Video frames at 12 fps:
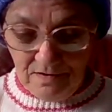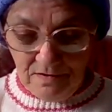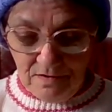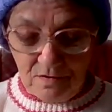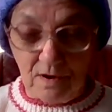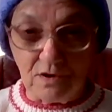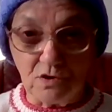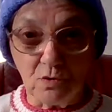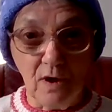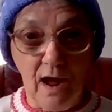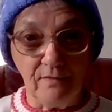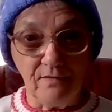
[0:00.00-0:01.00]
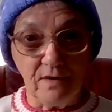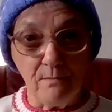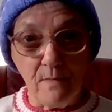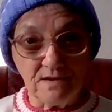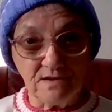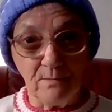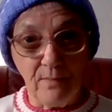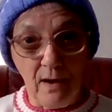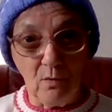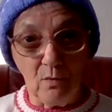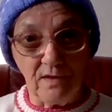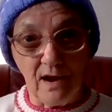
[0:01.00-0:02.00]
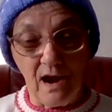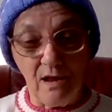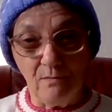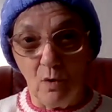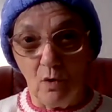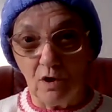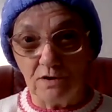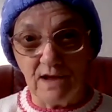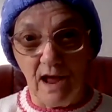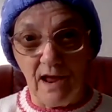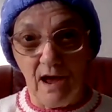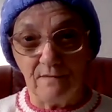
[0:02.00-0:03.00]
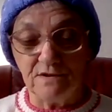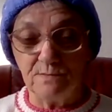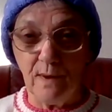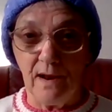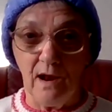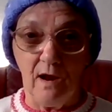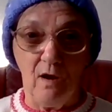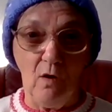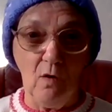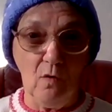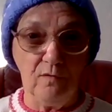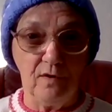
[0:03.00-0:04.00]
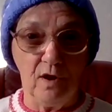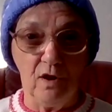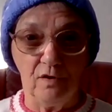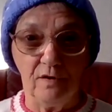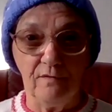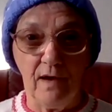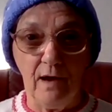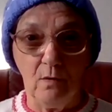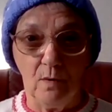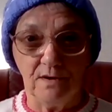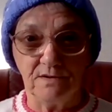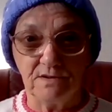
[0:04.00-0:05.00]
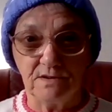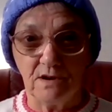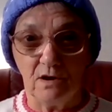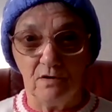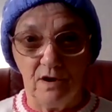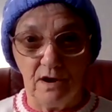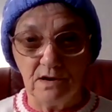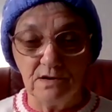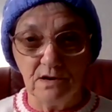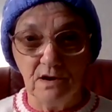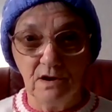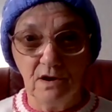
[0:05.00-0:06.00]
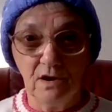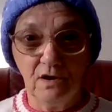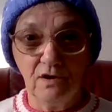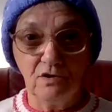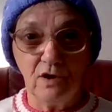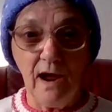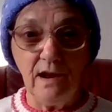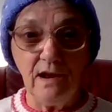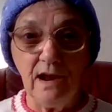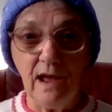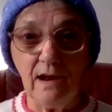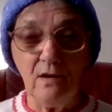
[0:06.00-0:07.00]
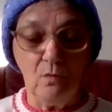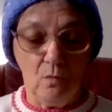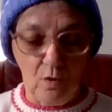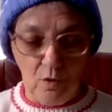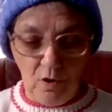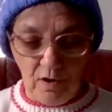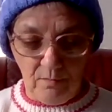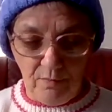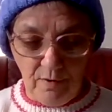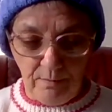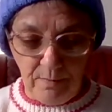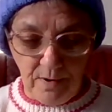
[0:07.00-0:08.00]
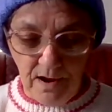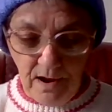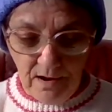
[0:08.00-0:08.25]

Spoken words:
So I don't have to mess about with it anymore, because I have spent an awful lot of hours on it, trying to get it working properly.